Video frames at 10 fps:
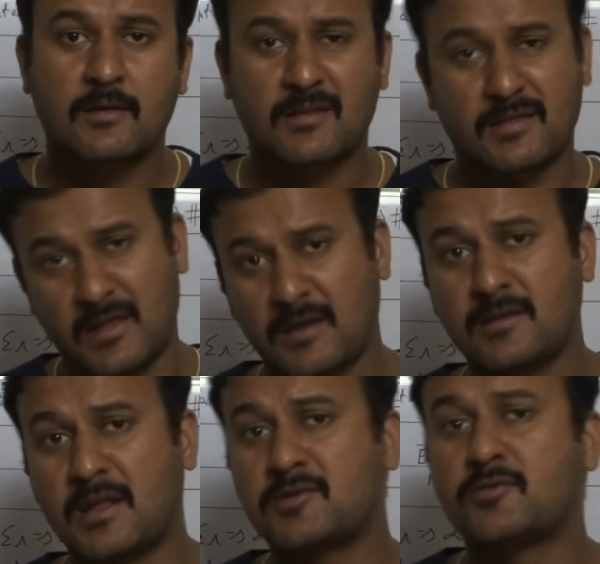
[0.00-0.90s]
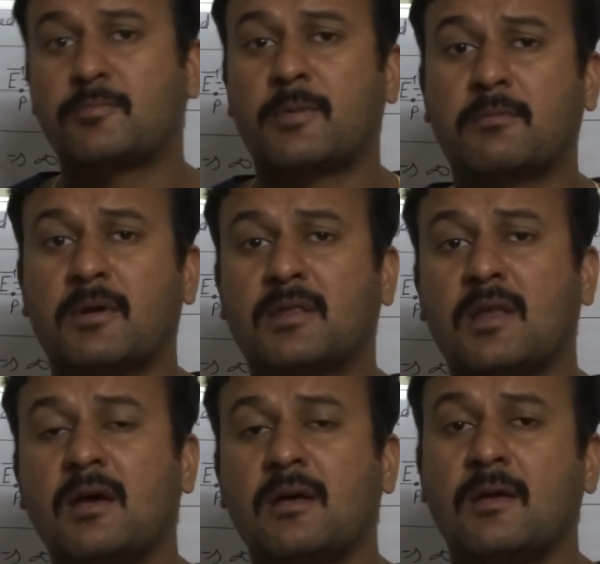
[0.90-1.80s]
then they should permit the
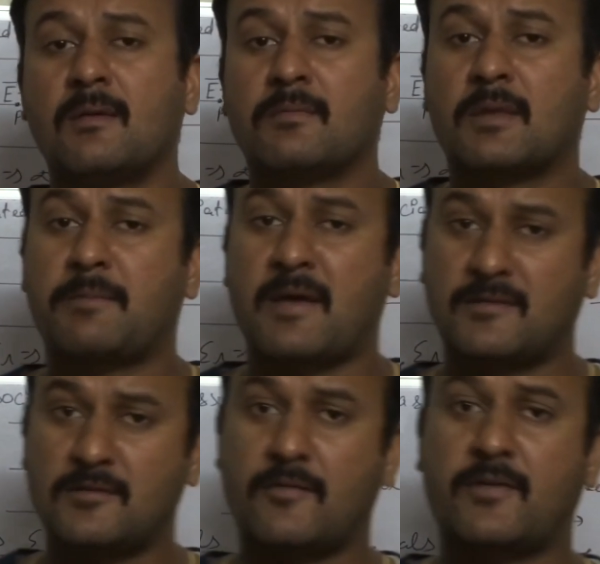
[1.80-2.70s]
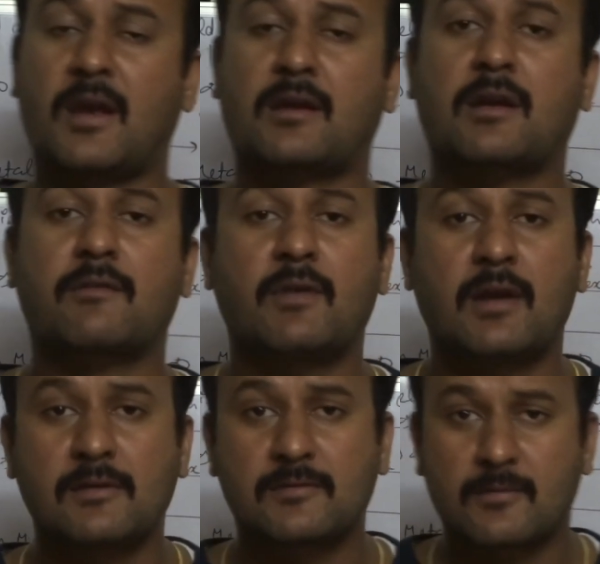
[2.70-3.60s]
passage of electric field
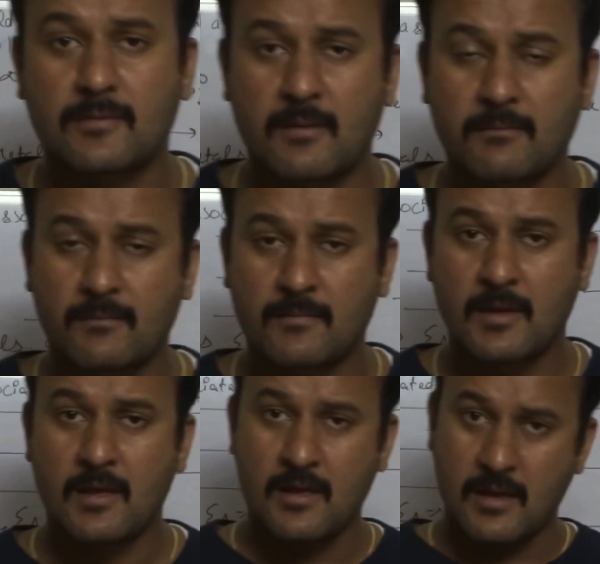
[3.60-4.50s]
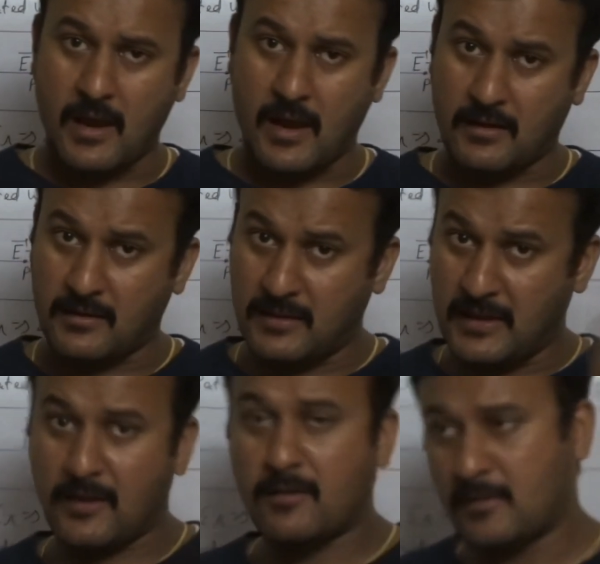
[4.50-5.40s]
lines through them, and
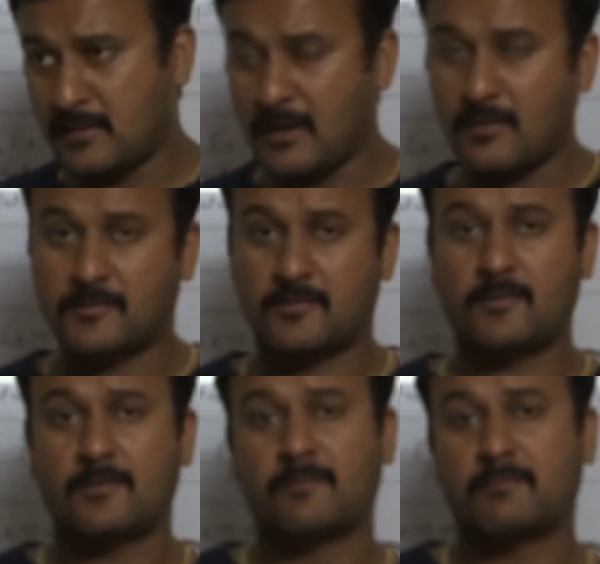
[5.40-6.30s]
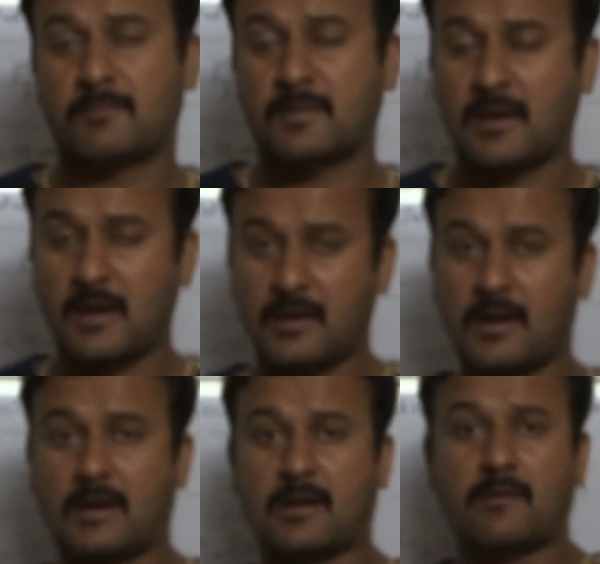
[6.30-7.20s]
then also the net
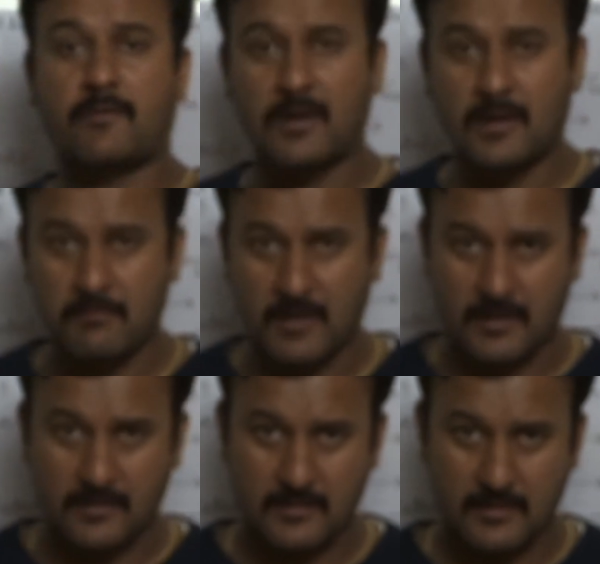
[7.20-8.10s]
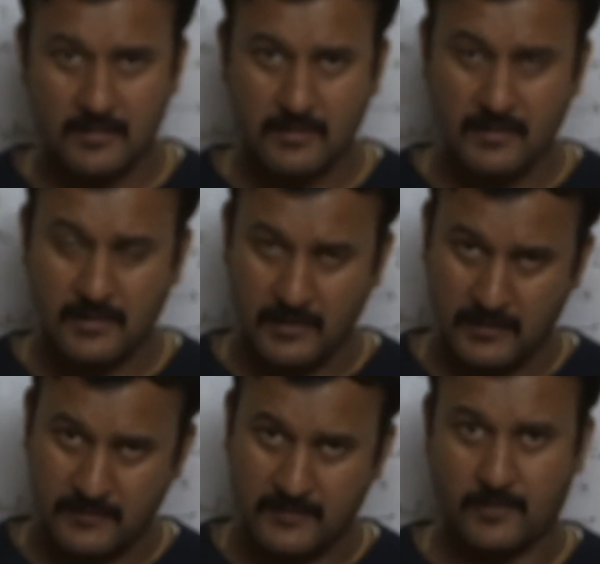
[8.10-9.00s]
electric field in metal is
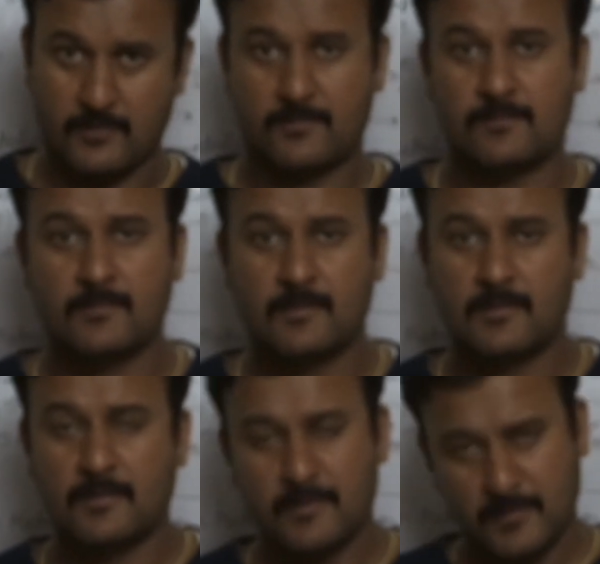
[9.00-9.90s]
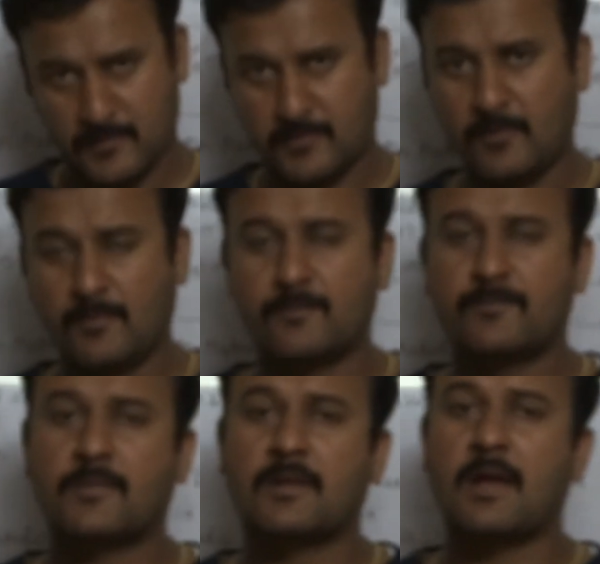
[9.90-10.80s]
0. So
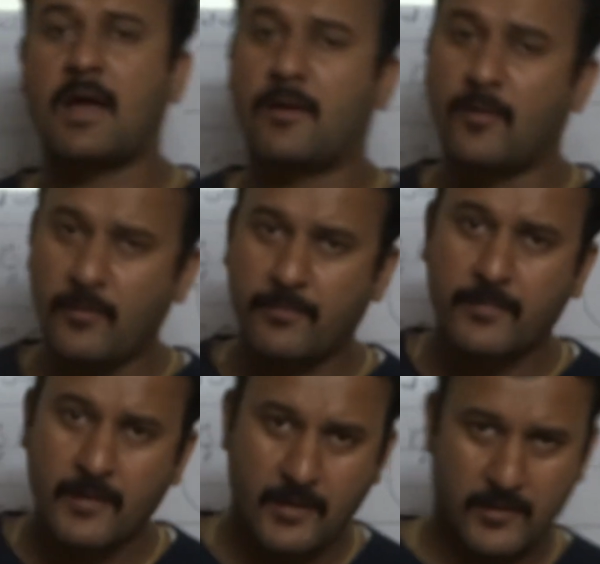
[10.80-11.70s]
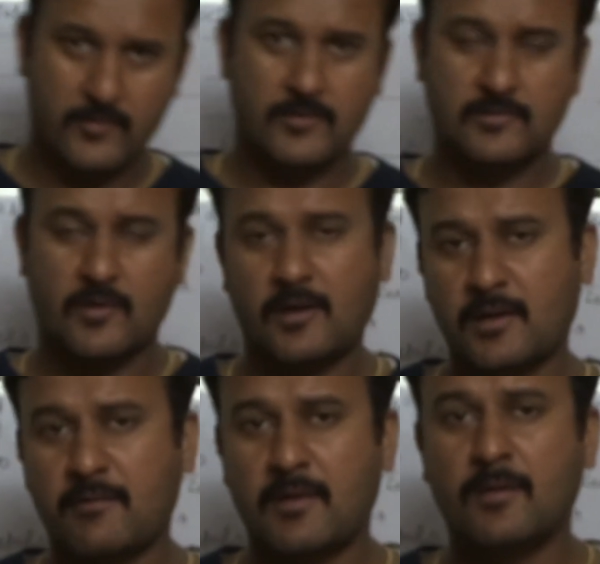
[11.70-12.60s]
I hope you enjoyed the
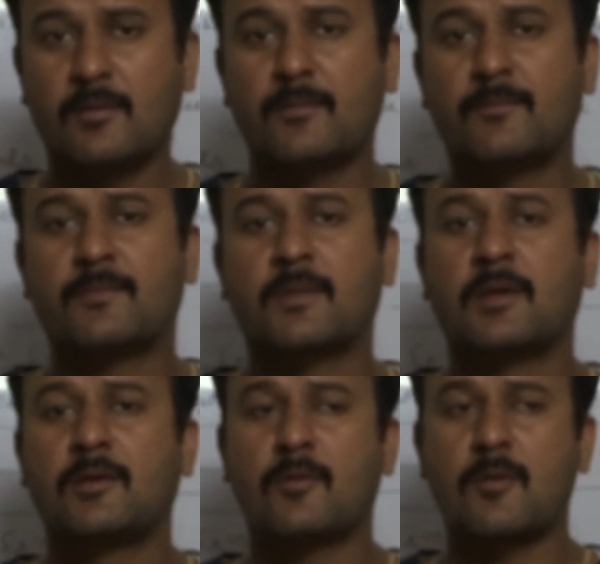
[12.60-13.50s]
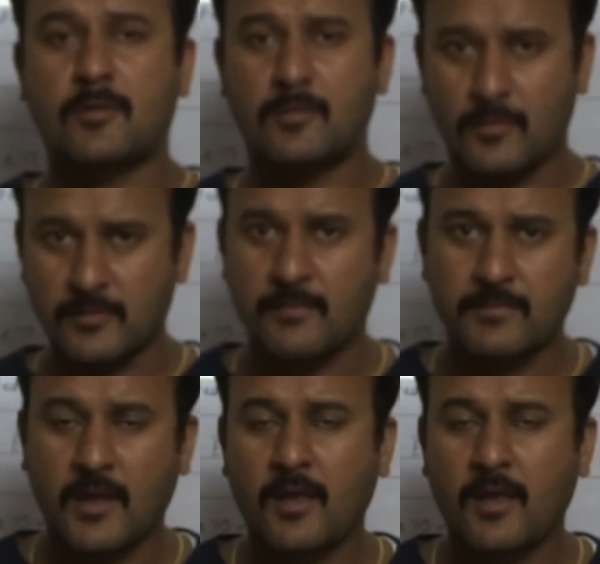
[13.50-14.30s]
video, you got to know something.